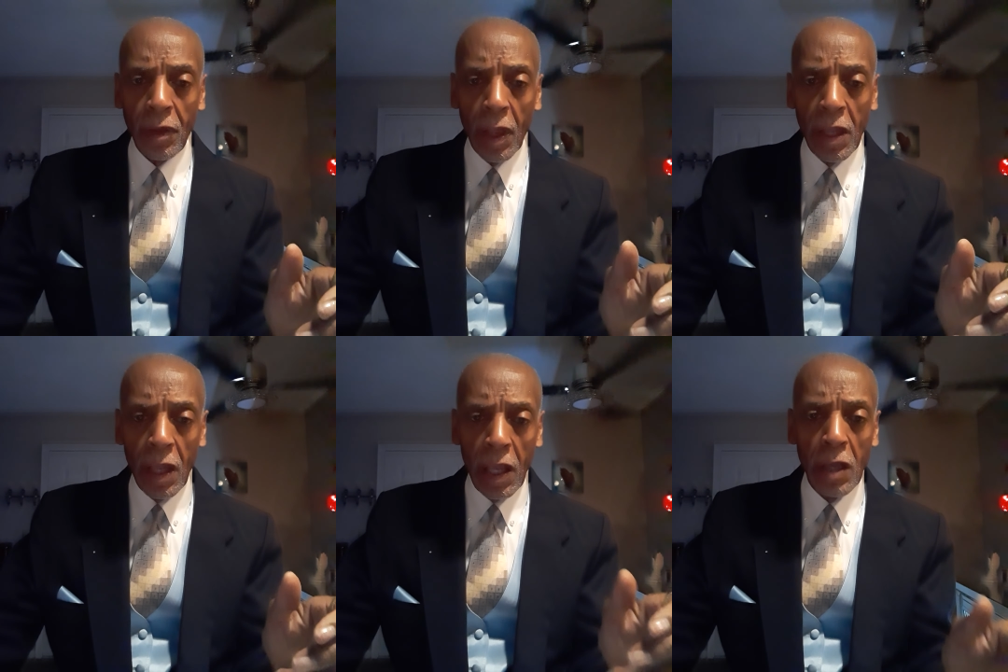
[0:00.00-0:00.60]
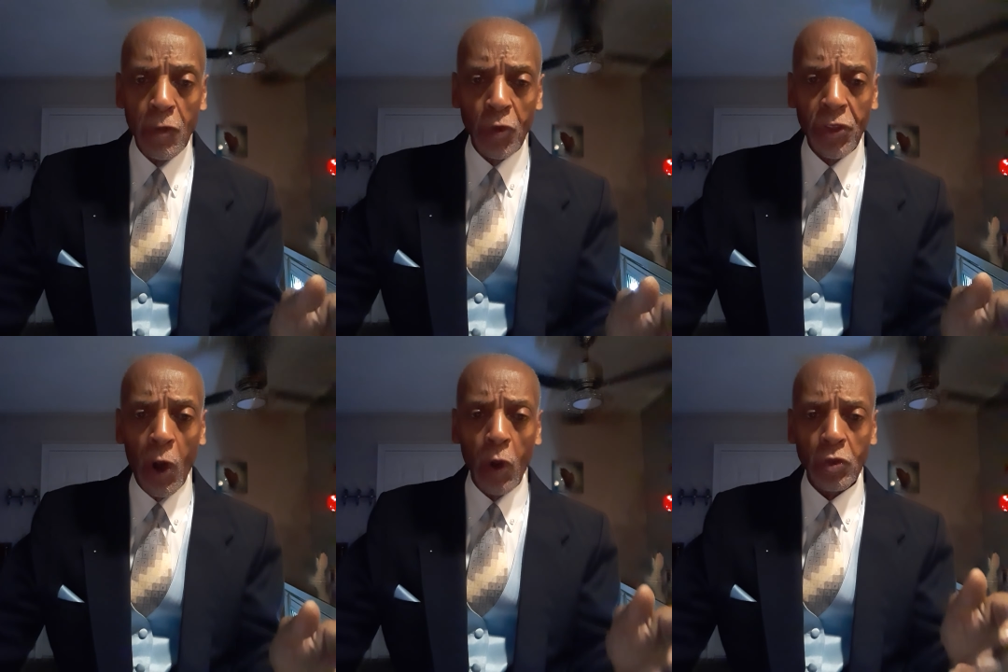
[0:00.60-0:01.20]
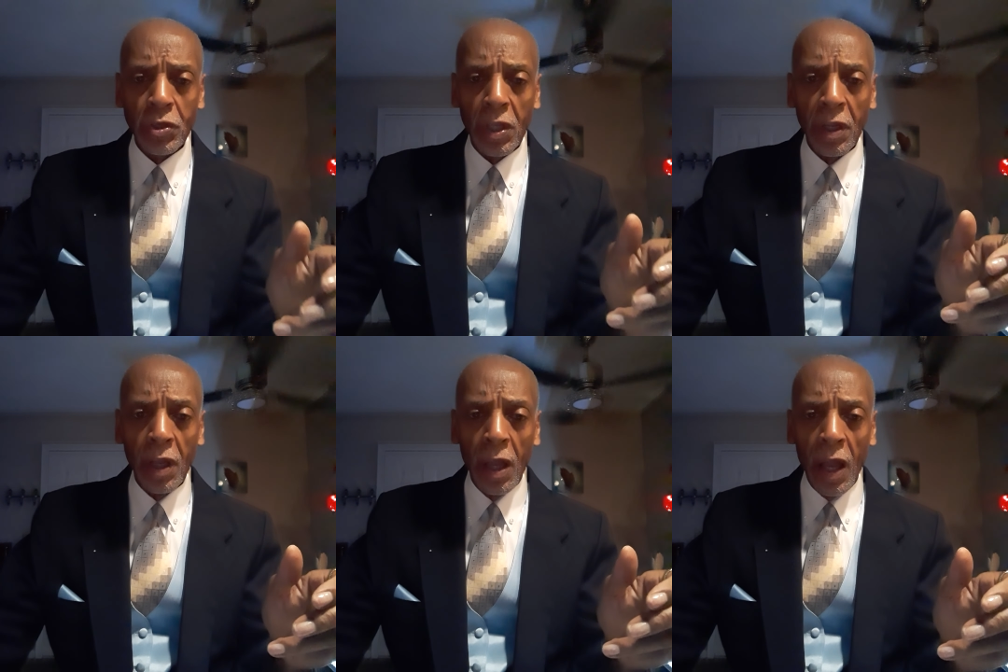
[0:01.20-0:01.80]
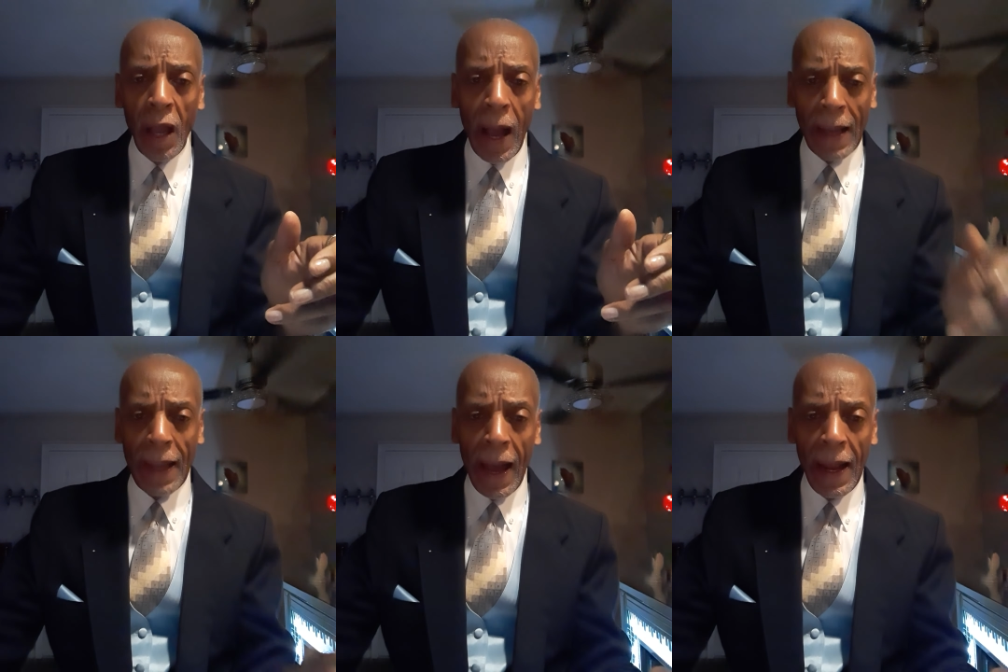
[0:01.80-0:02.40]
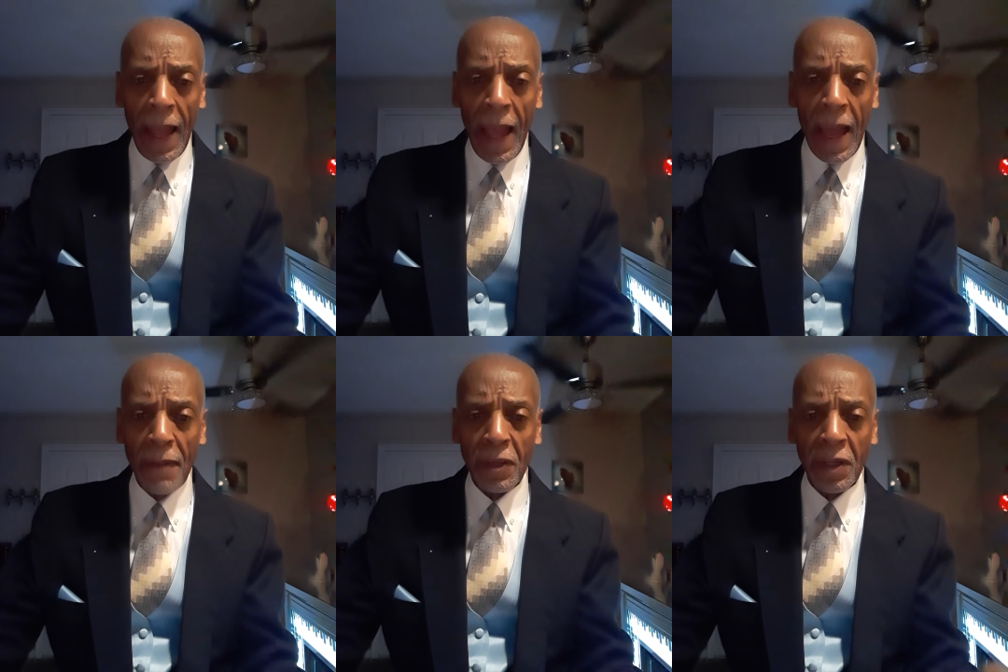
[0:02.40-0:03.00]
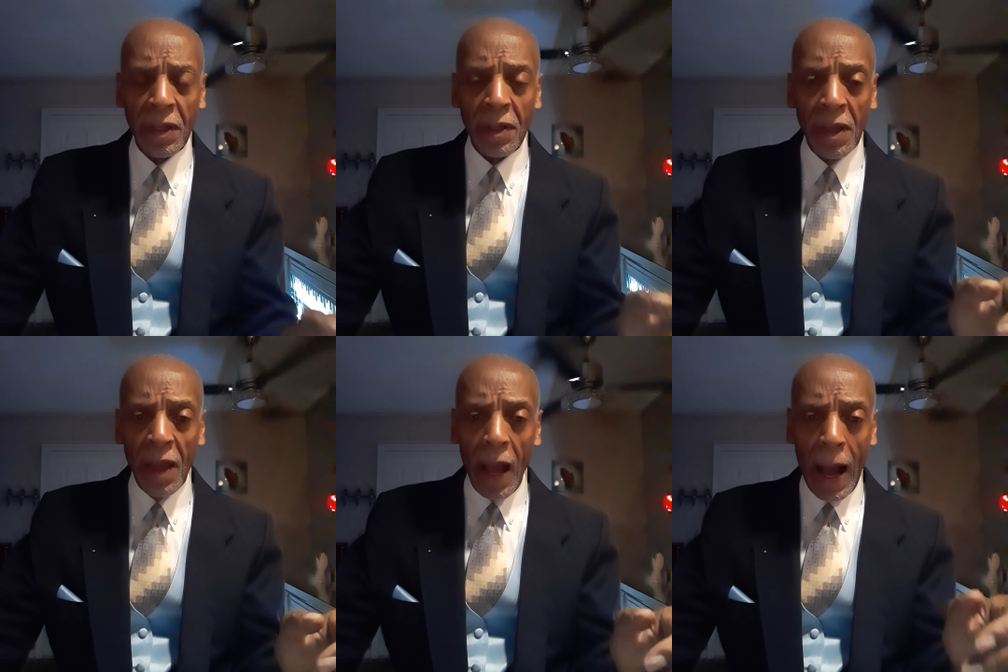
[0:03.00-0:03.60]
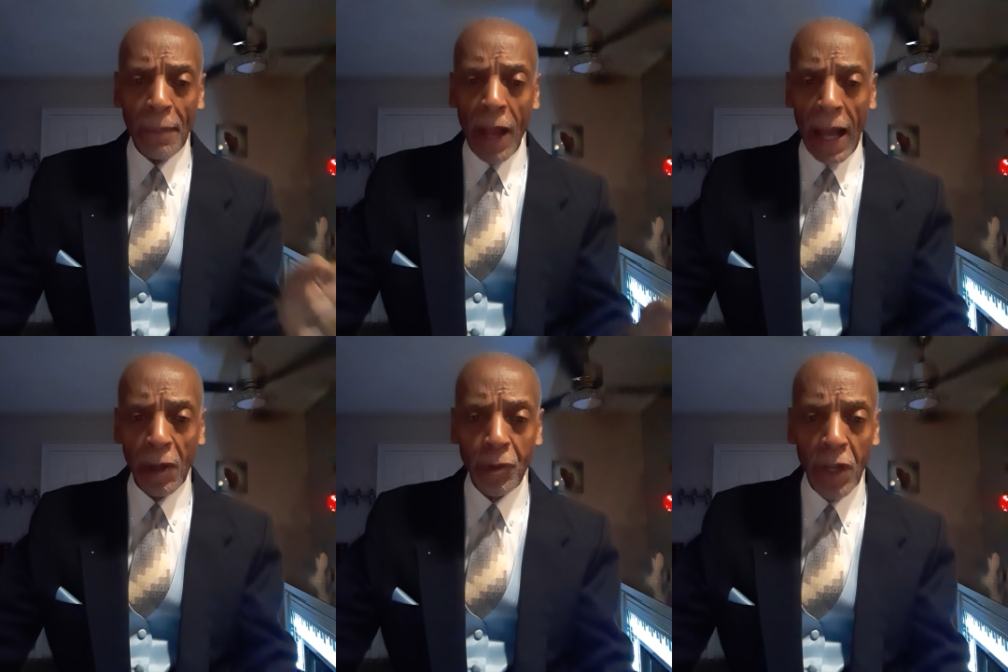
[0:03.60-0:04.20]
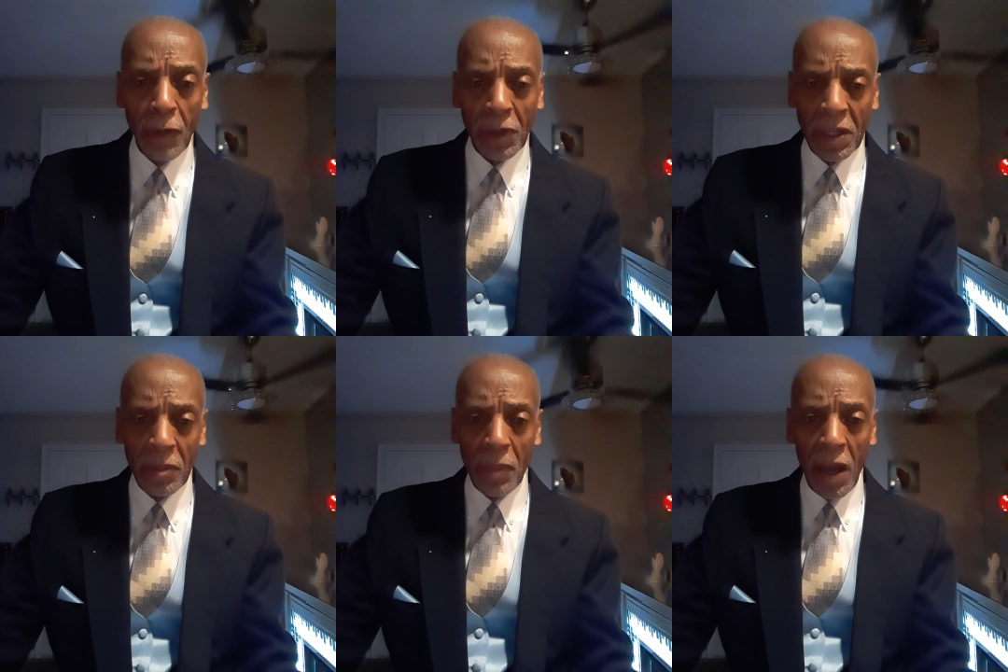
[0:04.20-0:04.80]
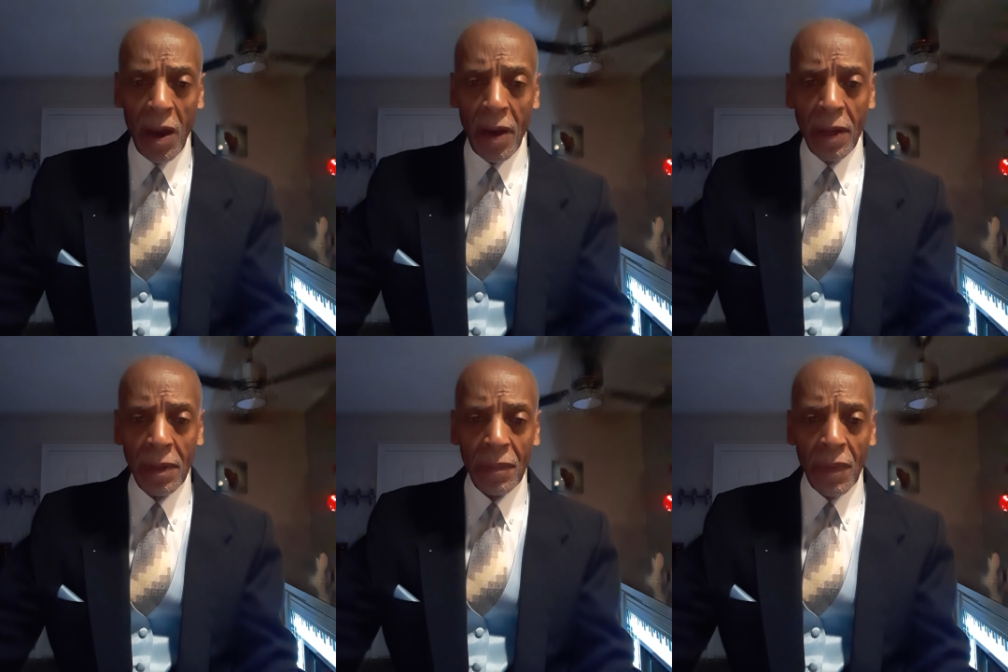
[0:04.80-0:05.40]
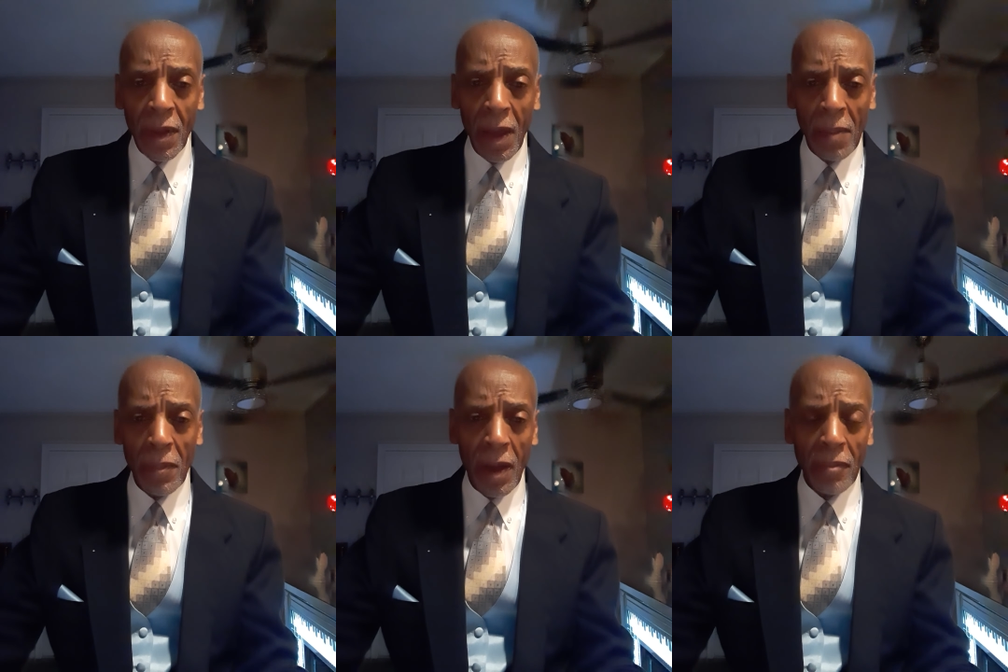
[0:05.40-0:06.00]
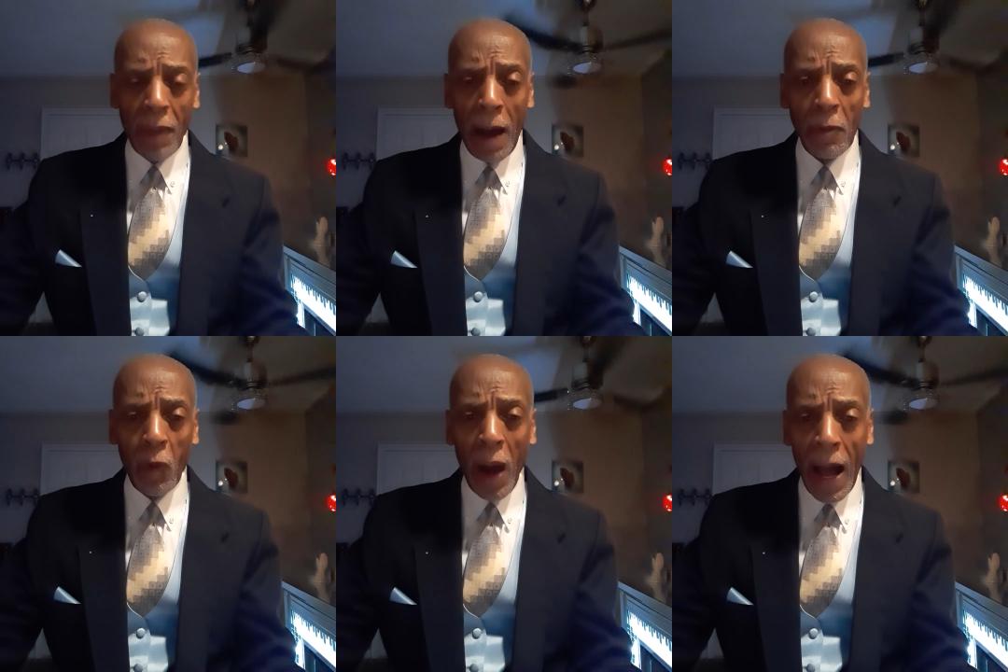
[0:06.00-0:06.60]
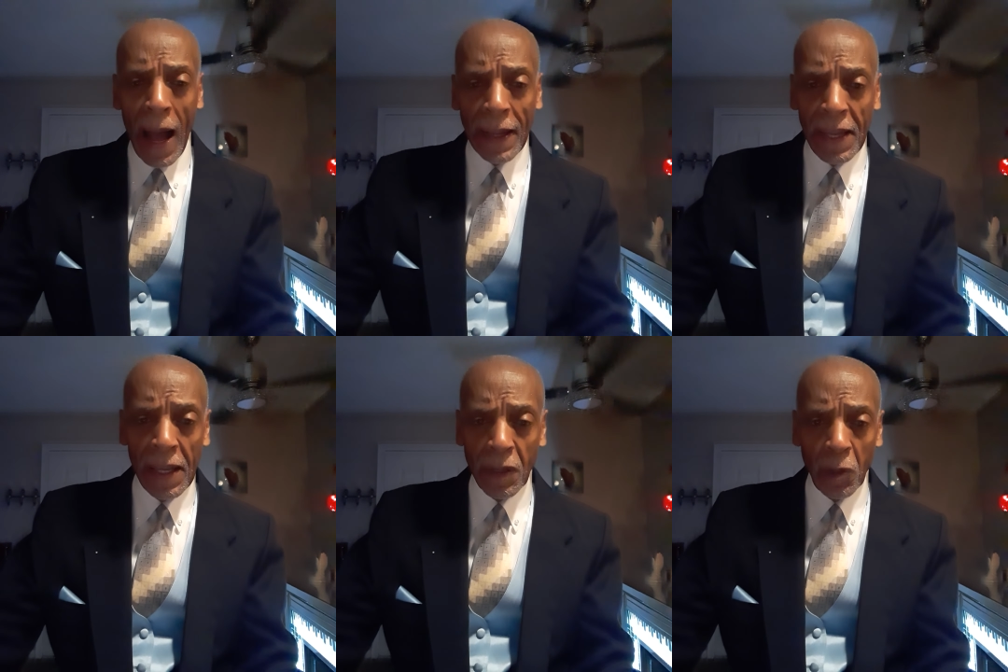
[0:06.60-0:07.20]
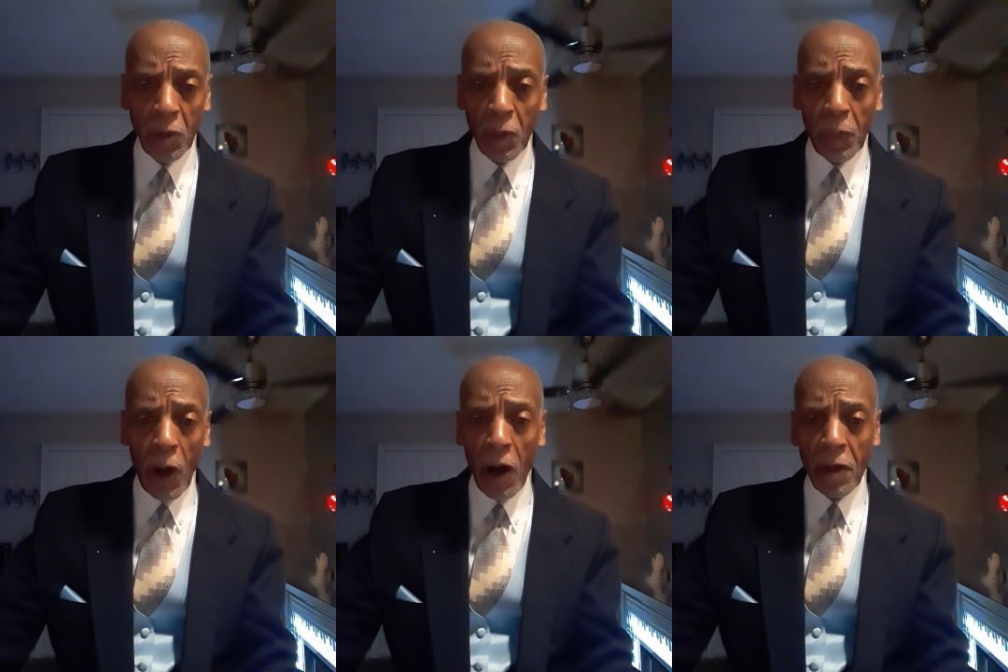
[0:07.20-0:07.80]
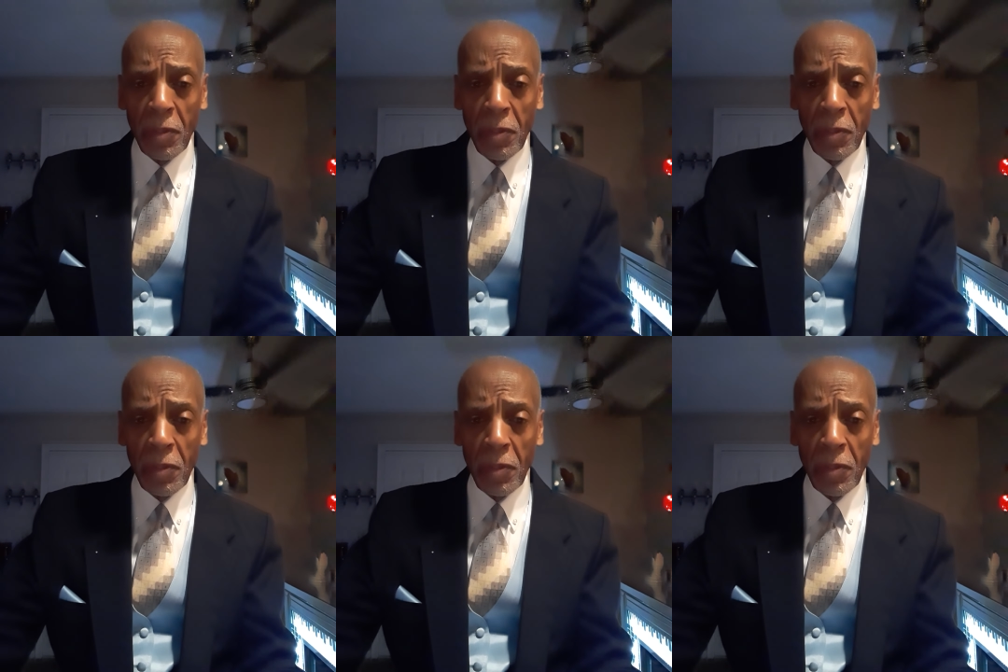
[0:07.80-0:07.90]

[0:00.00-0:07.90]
e evil thoughts and I gotta have it and I'm not gonna never get married and and mama why I can't go to the party